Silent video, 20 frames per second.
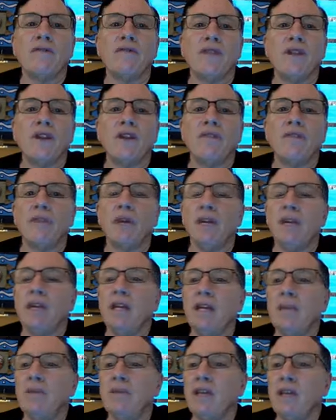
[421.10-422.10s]
friend of mine
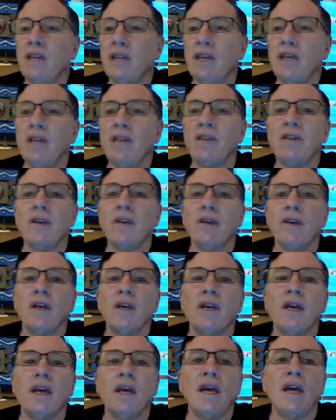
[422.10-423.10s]
named Keith.
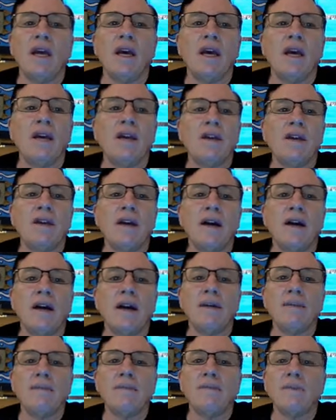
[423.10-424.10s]
And
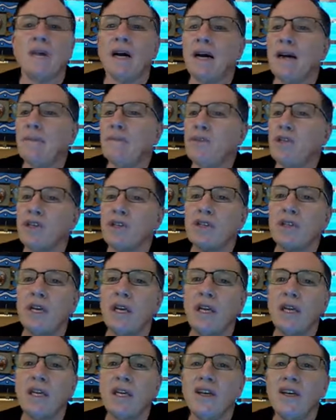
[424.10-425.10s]
I'm just
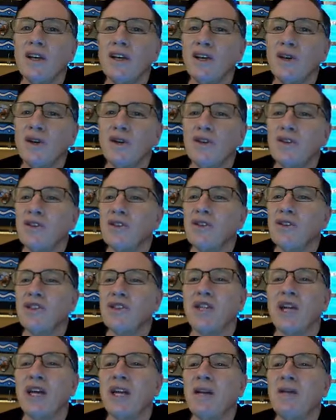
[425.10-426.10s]
a
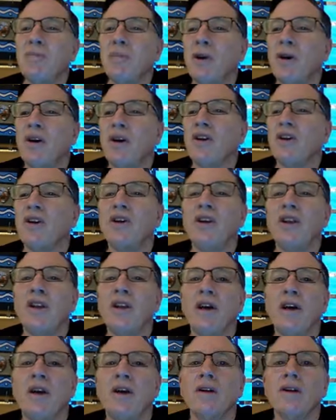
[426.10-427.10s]
study partner in
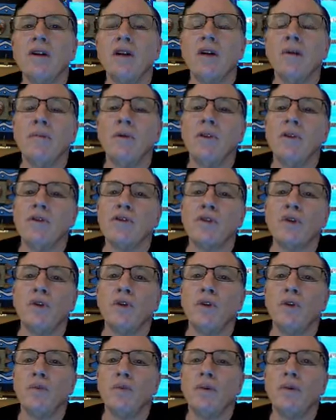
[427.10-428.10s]
there. But there's a
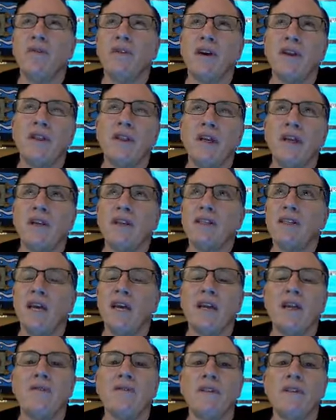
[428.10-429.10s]
group of, I think,
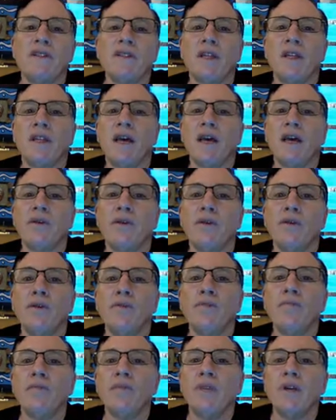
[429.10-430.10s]
10 of us in that
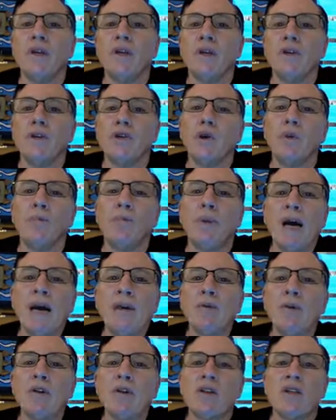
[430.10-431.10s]
group. So
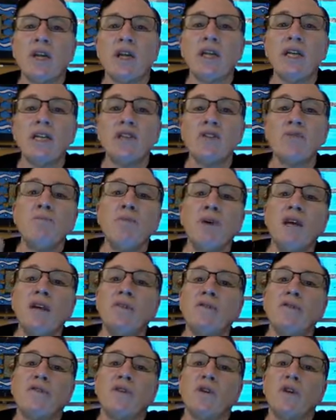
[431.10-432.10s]
Bible study is
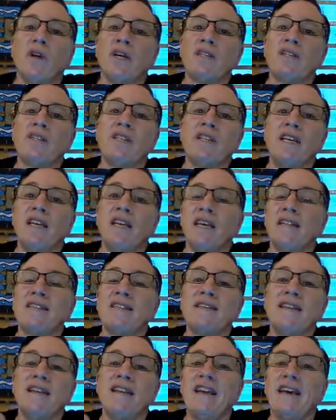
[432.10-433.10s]
meant for us to get
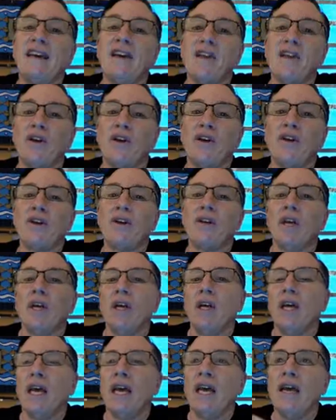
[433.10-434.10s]
together
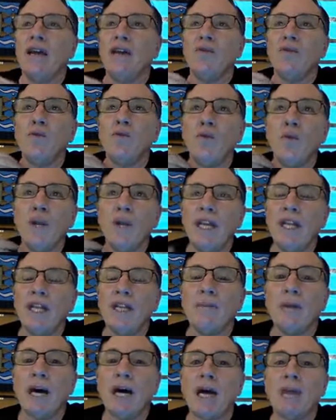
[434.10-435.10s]
and read
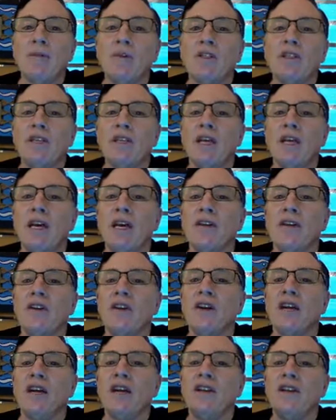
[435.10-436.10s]
the Bible together
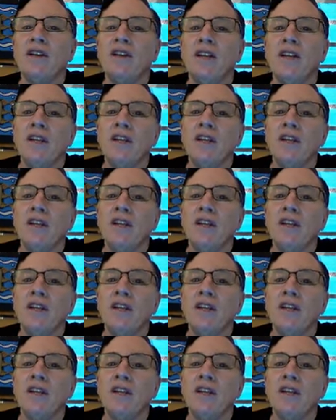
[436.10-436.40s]
and